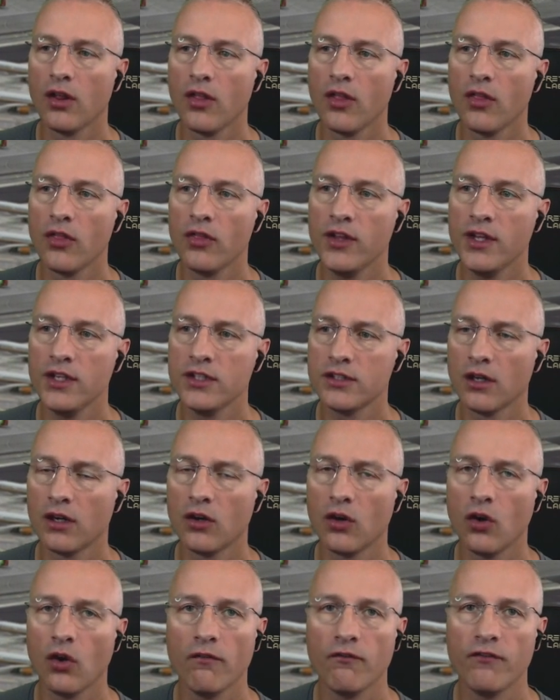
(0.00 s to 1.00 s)
These are
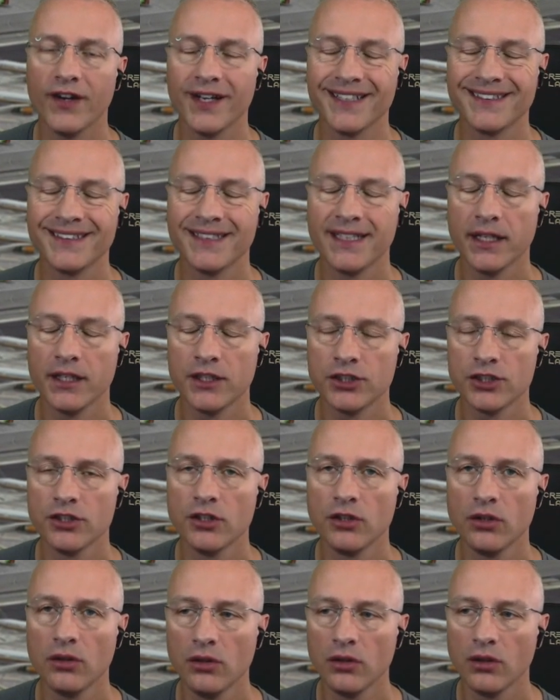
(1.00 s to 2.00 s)

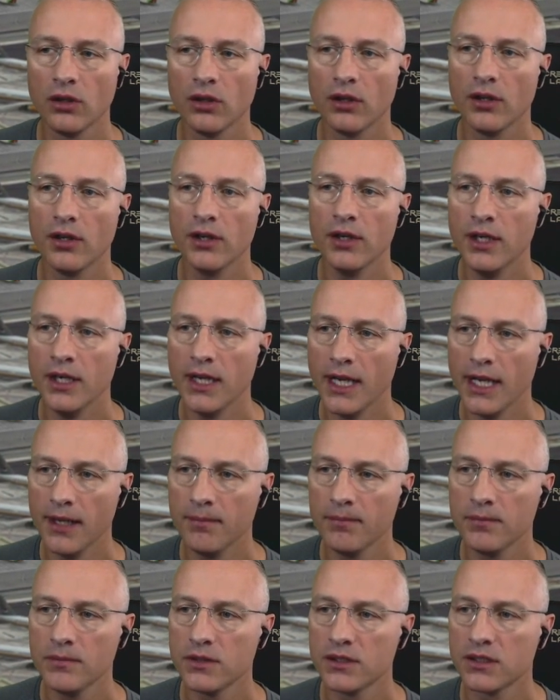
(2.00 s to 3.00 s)
fictional
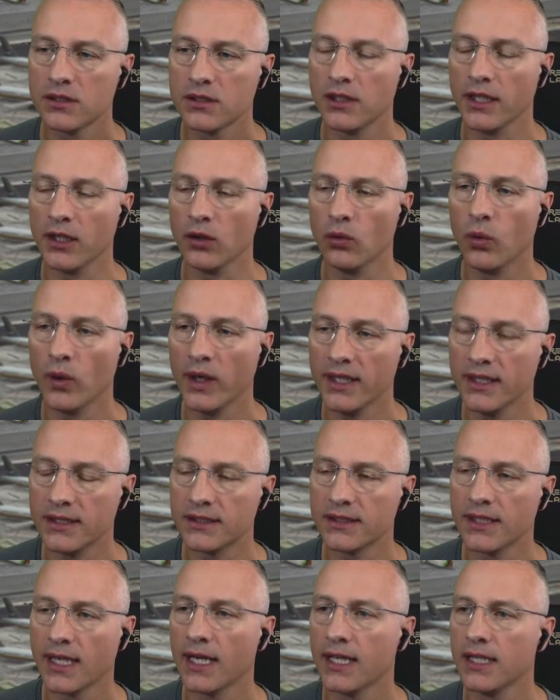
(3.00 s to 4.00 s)
names like White
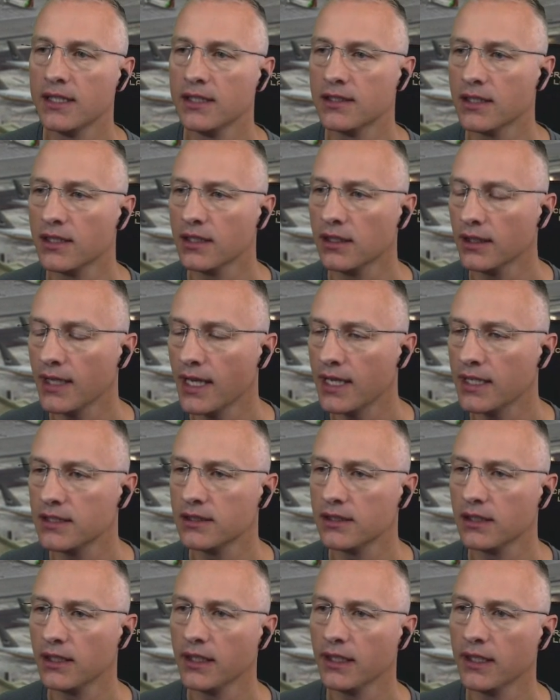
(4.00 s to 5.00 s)
Sands and
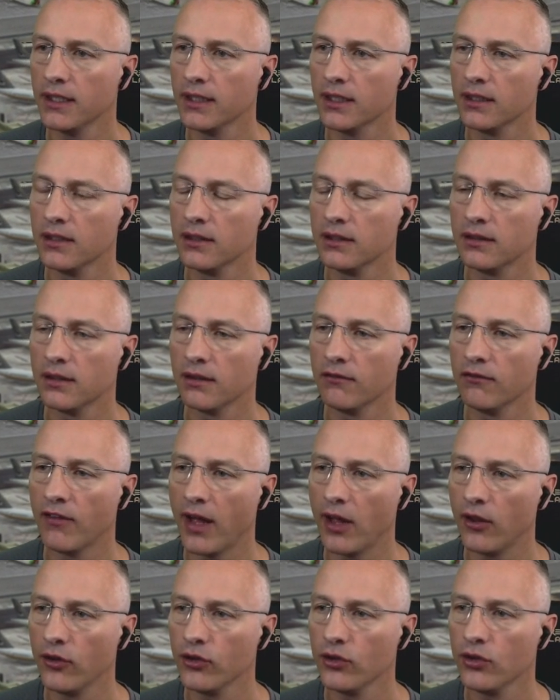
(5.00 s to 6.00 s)
Leslie and
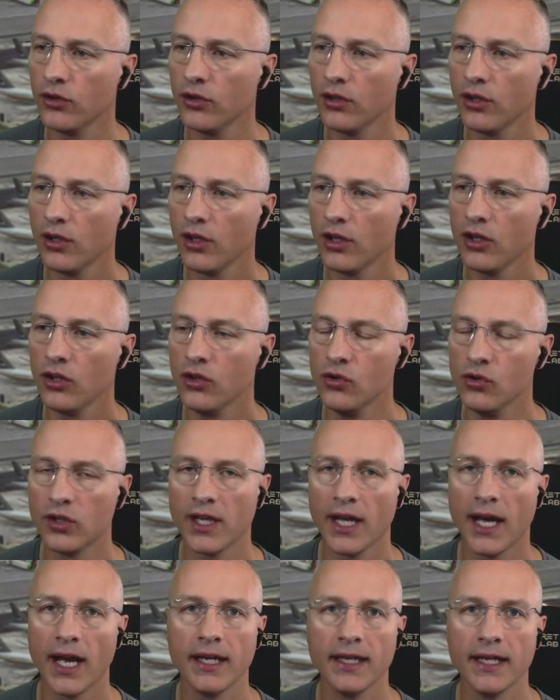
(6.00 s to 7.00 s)
Value. You
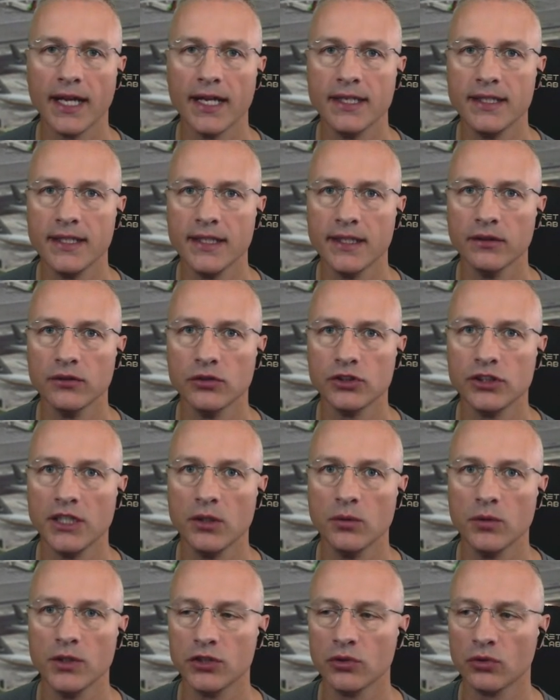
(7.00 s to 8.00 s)
can get
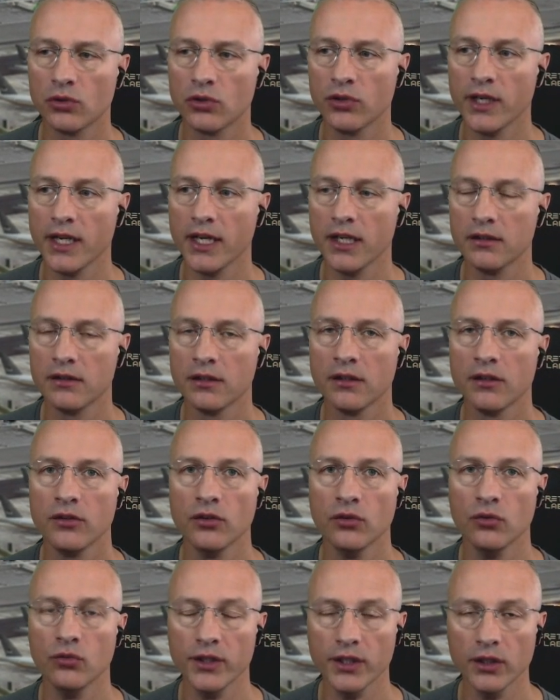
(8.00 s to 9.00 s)
DLC which will create
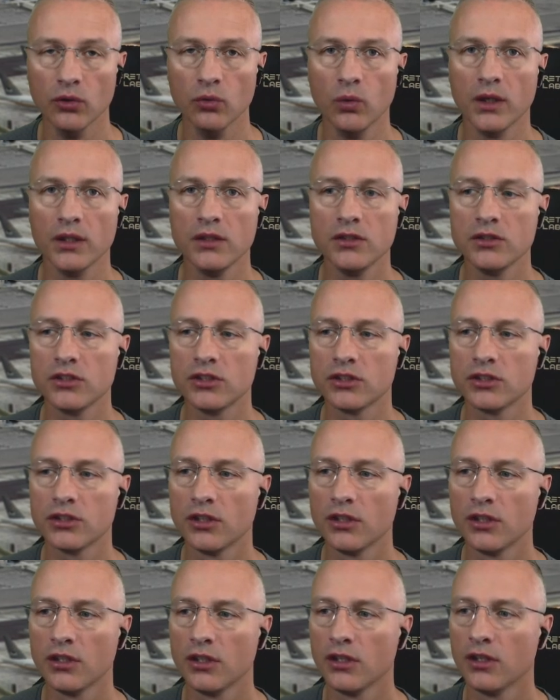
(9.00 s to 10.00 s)
the real ones.
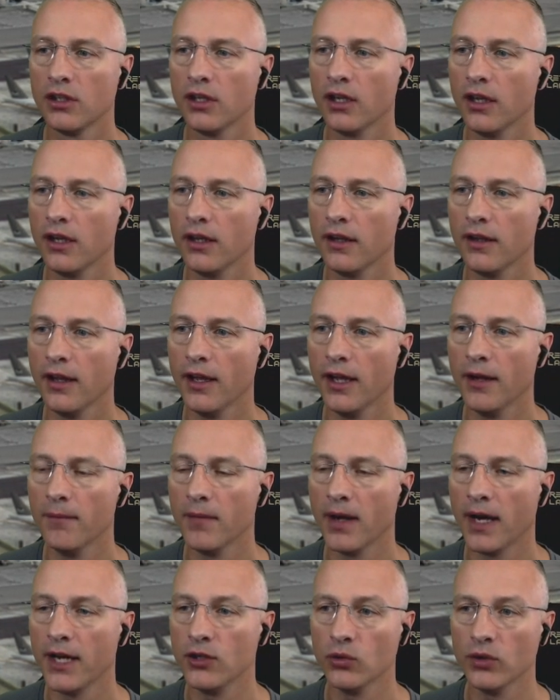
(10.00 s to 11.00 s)

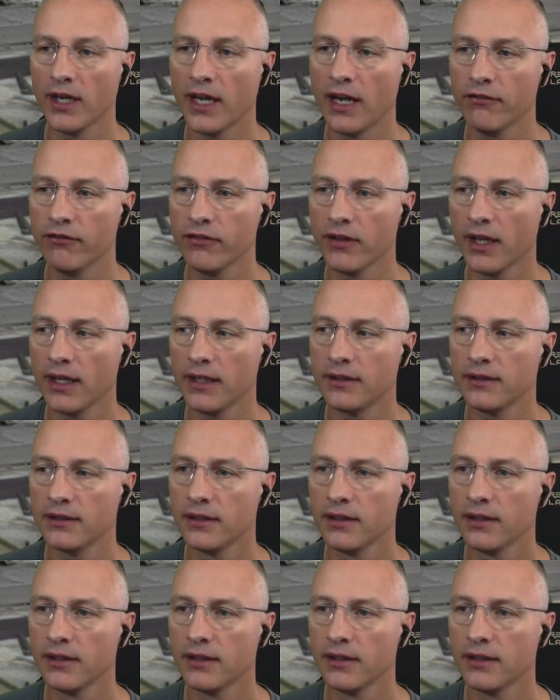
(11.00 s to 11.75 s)
I don't have that.